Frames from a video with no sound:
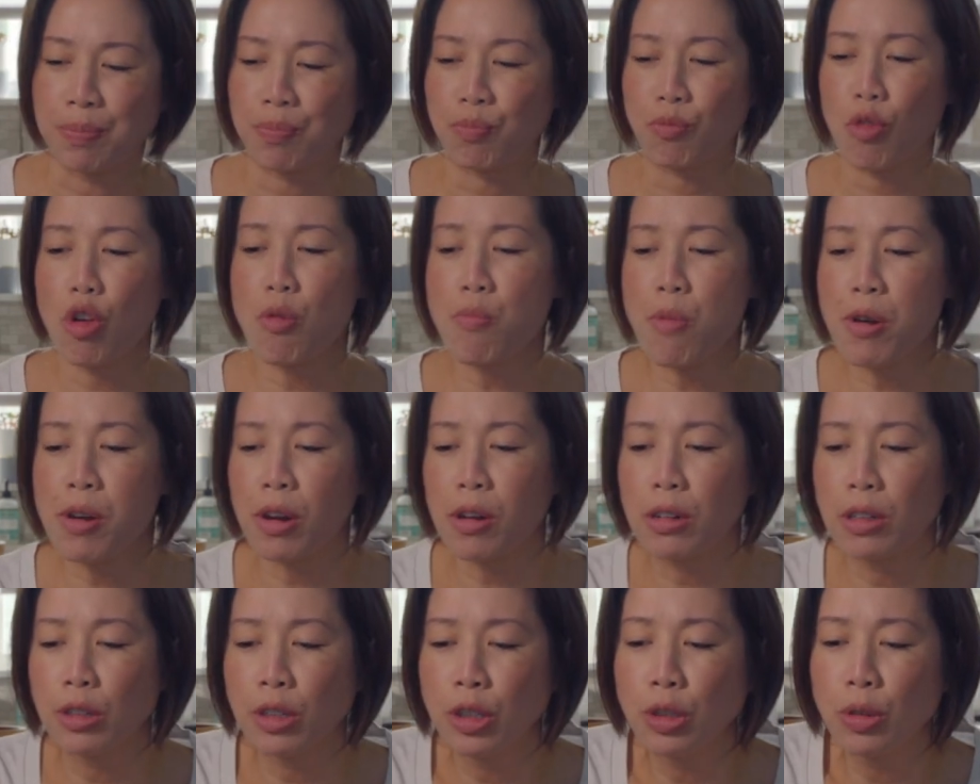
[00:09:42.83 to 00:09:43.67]
They're
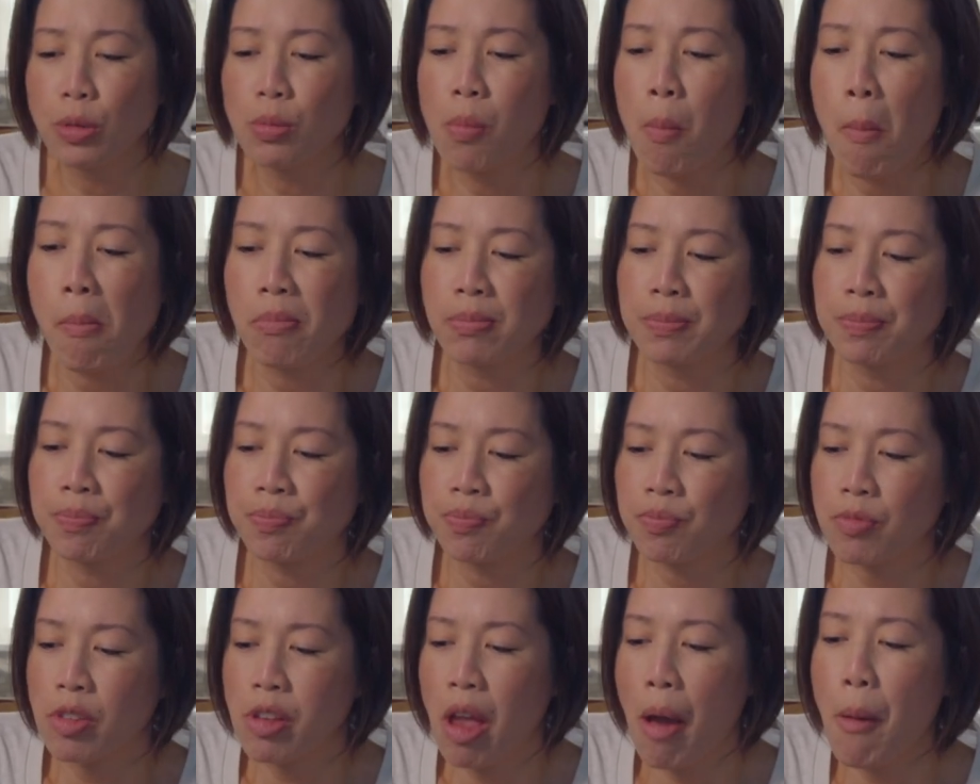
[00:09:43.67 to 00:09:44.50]
pretty good too.
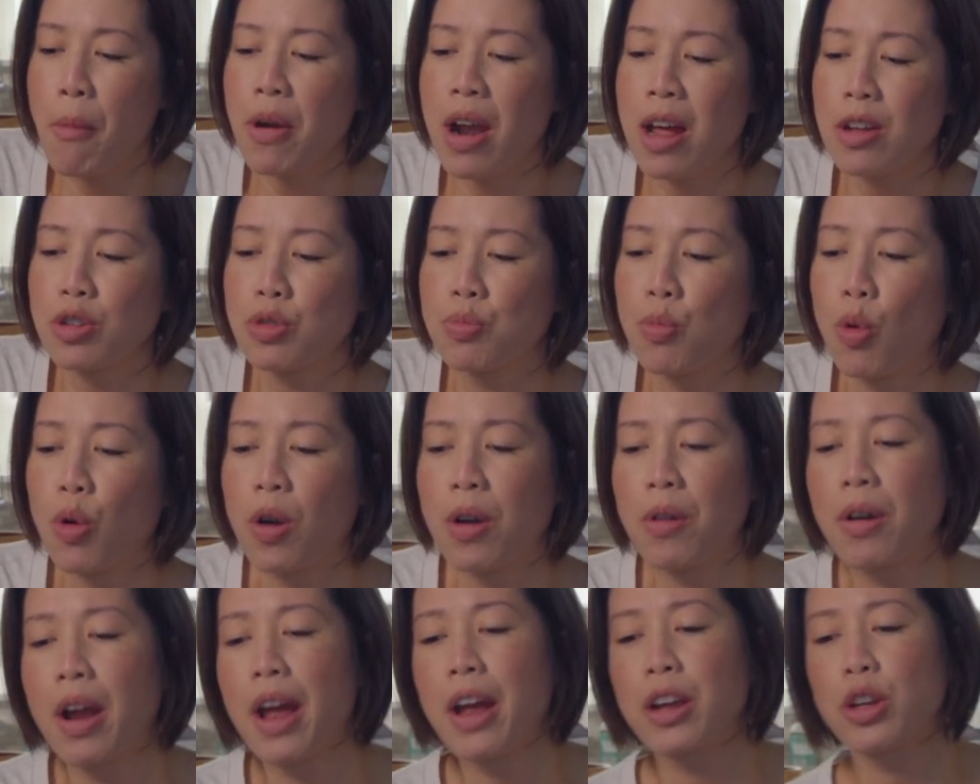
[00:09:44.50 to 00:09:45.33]
That one has
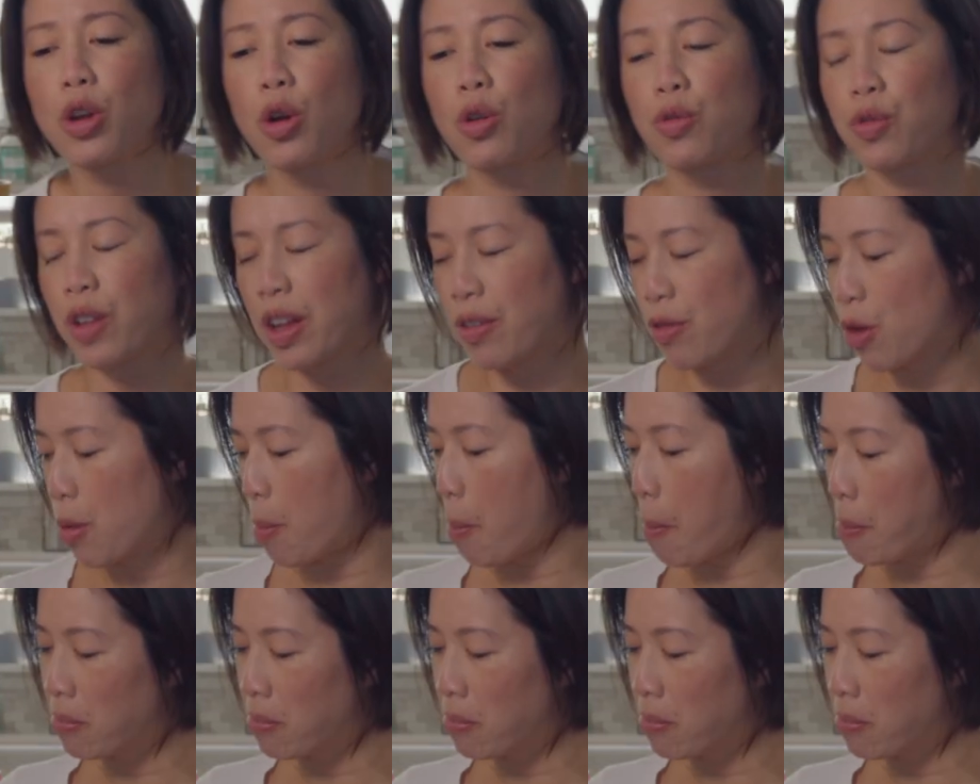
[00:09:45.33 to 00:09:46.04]
more egg yolk flavor.